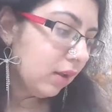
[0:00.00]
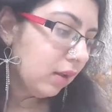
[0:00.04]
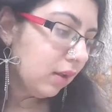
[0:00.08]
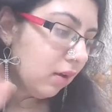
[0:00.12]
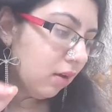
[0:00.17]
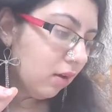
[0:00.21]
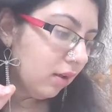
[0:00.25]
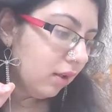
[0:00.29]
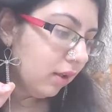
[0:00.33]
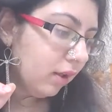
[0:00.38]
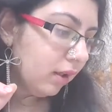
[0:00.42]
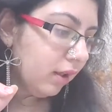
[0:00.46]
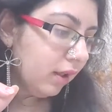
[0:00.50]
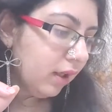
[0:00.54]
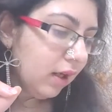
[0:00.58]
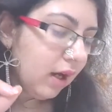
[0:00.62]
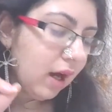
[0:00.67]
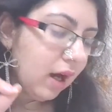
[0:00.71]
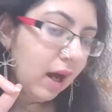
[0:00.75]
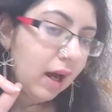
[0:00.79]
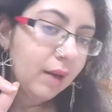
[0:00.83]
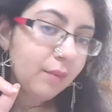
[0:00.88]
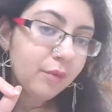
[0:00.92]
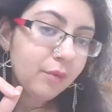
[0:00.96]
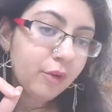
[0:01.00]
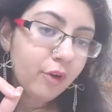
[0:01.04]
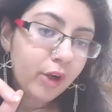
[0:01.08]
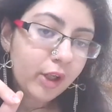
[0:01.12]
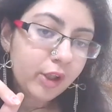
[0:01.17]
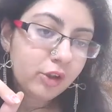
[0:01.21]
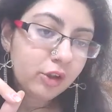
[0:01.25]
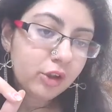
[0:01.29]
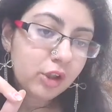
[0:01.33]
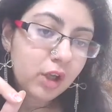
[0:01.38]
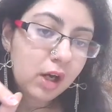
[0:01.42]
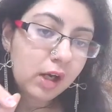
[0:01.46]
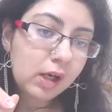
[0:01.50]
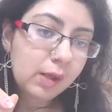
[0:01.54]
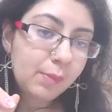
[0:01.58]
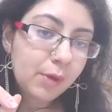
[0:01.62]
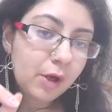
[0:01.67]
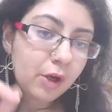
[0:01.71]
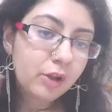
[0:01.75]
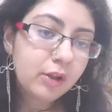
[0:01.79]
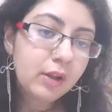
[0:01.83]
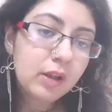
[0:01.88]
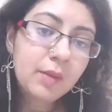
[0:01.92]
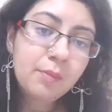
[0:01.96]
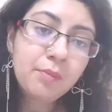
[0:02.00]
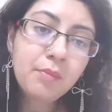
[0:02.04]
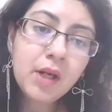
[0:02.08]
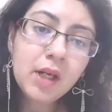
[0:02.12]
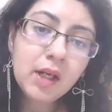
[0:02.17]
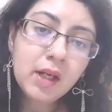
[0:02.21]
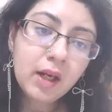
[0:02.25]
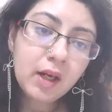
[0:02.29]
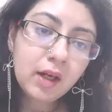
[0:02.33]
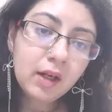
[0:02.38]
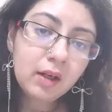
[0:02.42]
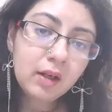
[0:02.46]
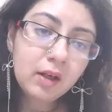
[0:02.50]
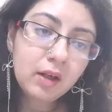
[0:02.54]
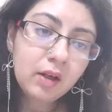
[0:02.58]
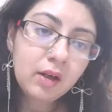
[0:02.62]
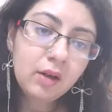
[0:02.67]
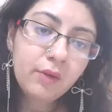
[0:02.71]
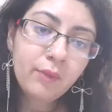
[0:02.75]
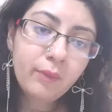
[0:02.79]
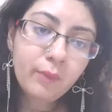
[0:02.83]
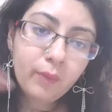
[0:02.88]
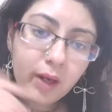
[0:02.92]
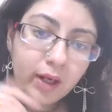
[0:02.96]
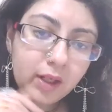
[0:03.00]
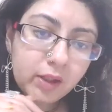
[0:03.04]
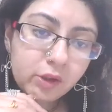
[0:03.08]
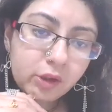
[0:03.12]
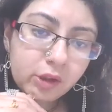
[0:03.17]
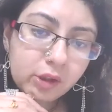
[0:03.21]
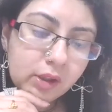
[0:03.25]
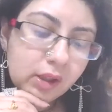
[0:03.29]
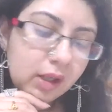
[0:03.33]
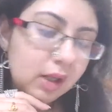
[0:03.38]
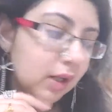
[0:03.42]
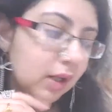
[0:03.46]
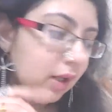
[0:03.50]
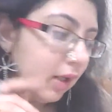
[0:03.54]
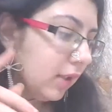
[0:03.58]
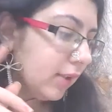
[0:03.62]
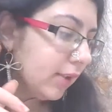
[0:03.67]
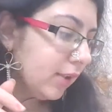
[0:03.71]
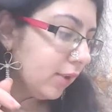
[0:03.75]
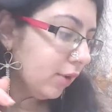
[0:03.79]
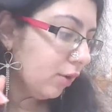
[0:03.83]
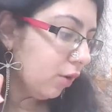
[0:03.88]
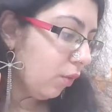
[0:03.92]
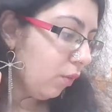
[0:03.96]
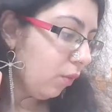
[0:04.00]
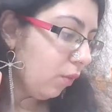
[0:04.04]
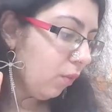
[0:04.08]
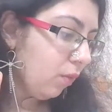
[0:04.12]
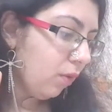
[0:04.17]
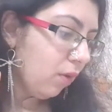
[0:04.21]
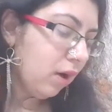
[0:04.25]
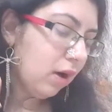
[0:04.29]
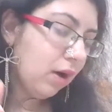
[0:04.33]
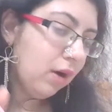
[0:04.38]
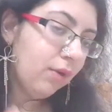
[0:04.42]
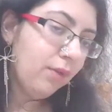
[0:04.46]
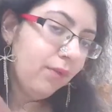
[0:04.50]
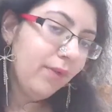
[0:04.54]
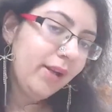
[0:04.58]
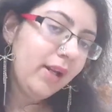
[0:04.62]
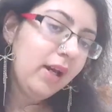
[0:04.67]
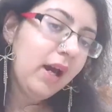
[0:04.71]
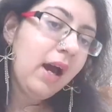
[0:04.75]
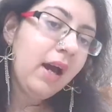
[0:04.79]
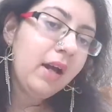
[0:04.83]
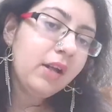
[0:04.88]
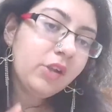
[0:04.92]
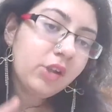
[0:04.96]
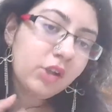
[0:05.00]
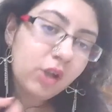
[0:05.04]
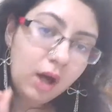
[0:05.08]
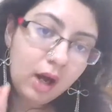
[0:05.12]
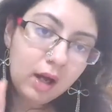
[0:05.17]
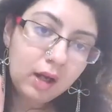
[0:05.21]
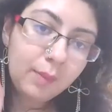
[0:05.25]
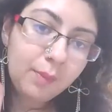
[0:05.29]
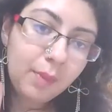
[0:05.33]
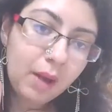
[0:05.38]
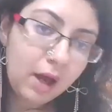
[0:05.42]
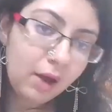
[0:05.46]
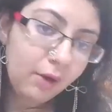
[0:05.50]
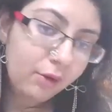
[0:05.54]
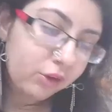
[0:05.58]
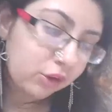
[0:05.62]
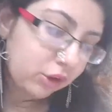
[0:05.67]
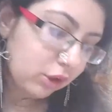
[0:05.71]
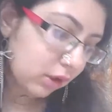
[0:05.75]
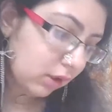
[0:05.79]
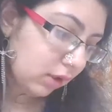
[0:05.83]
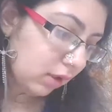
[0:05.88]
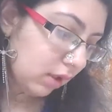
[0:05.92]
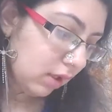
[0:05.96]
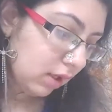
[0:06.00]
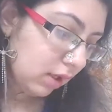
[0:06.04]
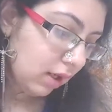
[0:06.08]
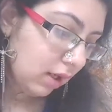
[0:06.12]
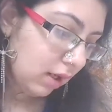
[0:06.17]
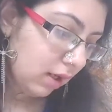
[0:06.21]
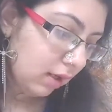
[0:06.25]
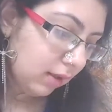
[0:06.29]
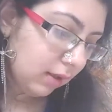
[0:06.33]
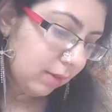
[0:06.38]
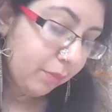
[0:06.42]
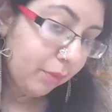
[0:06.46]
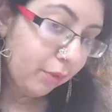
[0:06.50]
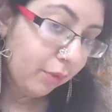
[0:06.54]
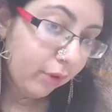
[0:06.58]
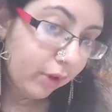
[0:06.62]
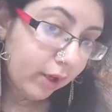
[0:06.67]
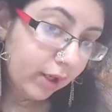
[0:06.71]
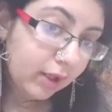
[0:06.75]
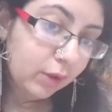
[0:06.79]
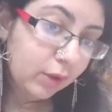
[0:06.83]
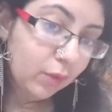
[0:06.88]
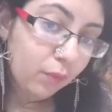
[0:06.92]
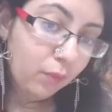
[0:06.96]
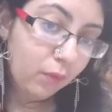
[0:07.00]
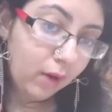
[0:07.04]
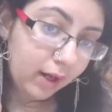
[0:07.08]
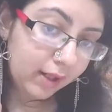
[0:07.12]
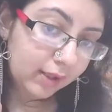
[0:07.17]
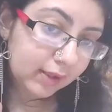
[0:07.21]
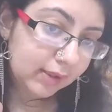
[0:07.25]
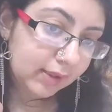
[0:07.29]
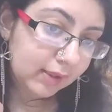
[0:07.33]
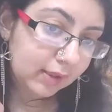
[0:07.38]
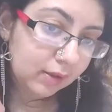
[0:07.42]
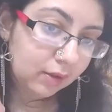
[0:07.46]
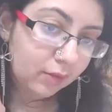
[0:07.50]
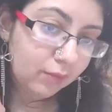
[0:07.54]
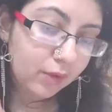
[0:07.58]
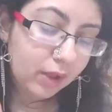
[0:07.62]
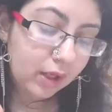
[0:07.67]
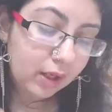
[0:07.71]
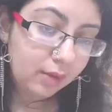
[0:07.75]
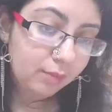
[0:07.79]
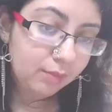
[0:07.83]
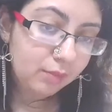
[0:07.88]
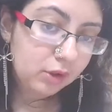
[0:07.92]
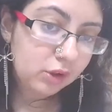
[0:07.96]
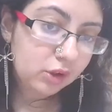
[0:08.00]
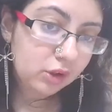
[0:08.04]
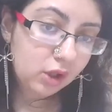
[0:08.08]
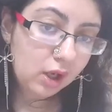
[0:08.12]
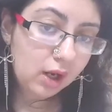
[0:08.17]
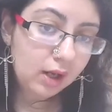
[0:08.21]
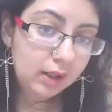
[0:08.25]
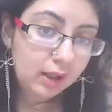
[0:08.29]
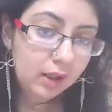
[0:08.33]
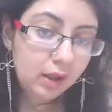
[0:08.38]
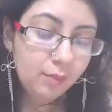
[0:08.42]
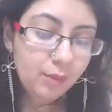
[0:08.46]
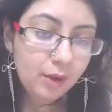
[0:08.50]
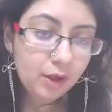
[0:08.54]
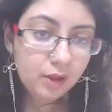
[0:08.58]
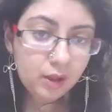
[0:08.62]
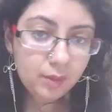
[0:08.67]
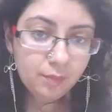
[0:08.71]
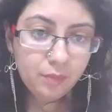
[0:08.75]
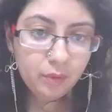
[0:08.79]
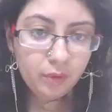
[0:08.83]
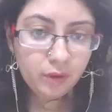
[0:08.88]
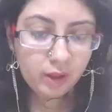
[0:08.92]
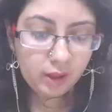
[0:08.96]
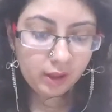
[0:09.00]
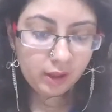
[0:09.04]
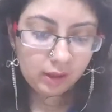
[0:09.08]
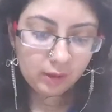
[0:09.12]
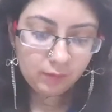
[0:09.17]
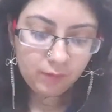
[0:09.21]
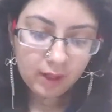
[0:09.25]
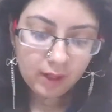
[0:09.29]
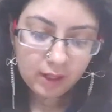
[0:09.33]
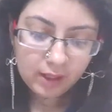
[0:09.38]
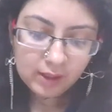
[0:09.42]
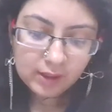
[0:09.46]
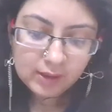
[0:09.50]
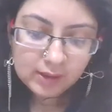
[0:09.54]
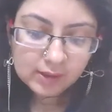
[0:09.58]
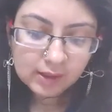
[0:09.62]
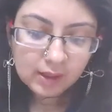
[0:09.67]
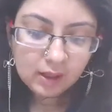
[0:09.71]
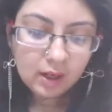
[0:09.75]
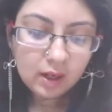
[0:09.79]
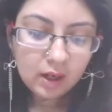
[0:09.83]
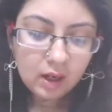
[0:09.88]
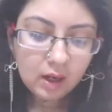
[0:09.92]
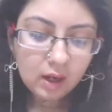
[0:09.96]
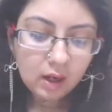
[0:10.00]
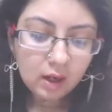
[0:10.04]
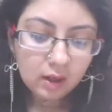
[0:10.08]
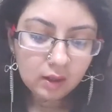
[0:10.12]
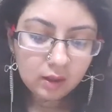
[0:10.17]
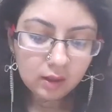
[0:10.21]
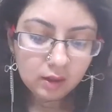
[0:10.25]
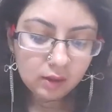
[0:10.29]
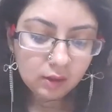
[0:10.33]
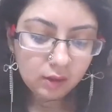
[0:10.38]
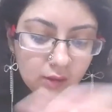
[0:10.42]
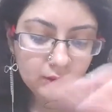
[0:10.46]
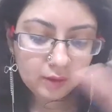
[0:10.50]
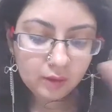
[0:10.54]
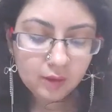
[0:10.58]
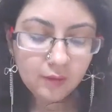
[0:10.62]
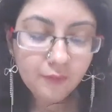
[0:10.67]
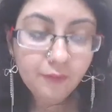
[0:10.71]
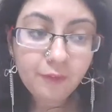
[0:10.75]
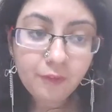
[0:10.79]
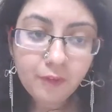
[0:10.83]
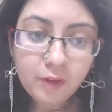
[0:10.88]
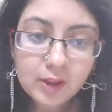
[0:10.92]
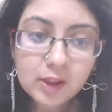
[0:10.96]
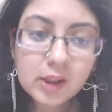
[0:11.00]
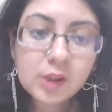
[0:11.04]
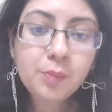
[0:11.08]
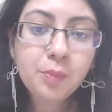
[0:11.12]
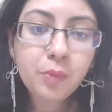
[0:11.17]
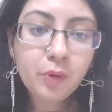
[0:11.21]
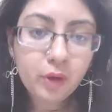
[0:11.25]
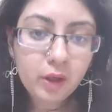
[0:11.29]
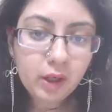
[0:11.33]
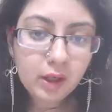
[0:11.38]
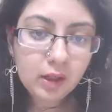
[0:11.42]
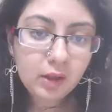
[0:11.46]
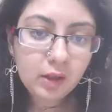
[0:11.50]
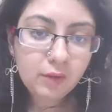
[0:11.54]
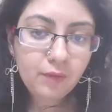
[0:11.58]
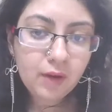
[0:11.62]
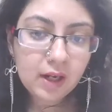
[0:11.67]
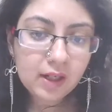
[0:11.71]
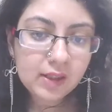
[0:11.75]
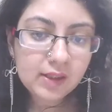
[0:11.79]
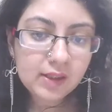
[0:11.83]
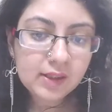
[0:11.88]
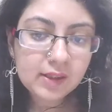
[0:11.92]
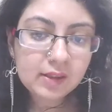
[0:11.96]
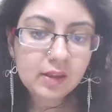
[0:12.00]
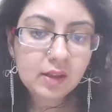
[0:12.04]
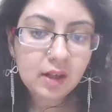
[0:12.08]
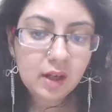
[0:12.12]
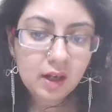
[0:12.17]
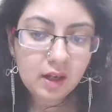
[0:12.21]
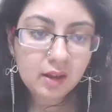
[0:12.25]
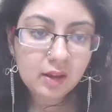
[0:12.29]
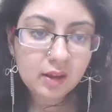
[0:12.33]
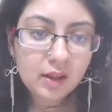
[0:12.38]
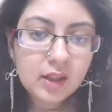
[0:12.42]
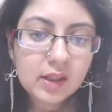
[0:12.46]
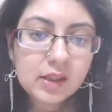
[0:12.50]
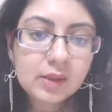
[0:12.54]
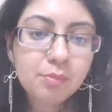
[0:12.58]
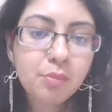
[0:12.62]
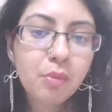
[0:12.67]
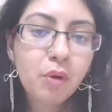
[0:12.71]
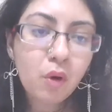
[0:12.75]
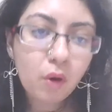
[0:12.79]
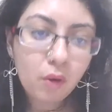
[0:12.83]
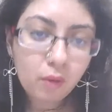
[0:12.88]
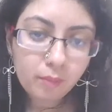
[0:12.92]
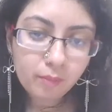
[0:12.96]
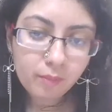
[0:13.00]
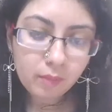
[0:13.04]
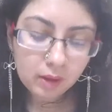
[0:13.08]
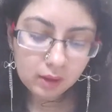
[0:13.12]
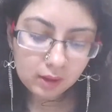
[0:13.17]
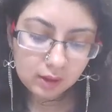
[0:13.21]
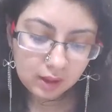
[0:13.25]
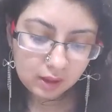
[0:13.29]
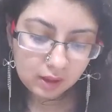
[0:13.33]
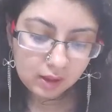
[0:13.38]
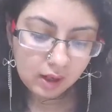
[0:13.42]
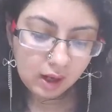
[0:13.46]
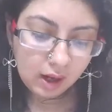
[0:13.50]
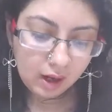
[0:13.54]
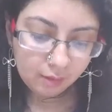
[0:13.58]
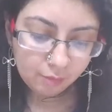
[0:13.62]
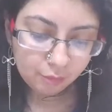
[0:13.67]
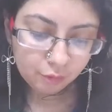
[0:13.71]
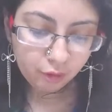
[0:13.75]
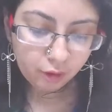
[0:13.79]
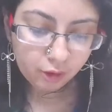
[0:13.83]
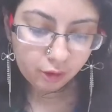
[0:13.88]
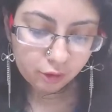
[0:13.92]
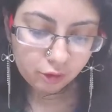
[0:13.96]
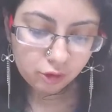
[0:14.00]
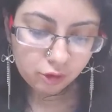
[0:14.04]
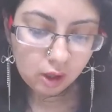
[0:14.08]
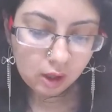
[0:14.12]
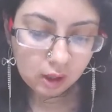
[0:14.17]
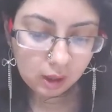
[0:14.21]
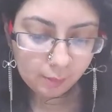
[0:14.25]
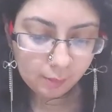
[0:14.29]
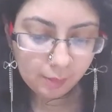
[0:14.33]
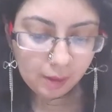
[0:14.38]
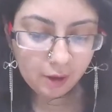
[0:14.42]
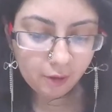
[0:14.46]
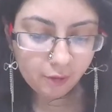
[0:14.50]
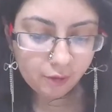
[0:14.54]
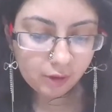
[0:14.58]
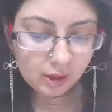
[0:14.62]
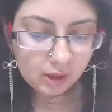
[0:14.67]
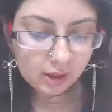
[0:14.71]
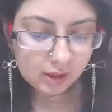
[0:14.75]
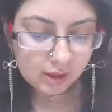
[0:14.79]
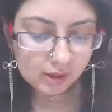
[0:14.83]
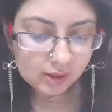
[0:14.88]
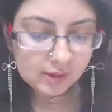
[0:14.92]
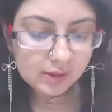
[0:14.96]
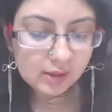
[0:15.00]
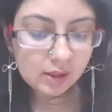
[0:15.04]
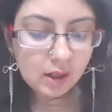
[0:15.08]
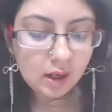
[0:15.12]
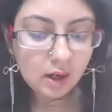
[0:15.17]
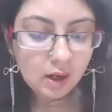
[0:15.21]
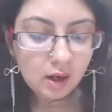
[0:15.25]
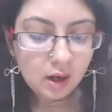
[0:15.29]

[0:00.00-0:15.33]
Thirdly, I'm going to talk about the meaning, right? When I talk about the poetic device, when I'm talking about the poetic device, the first poetic device in this poem that I'm going to talk about is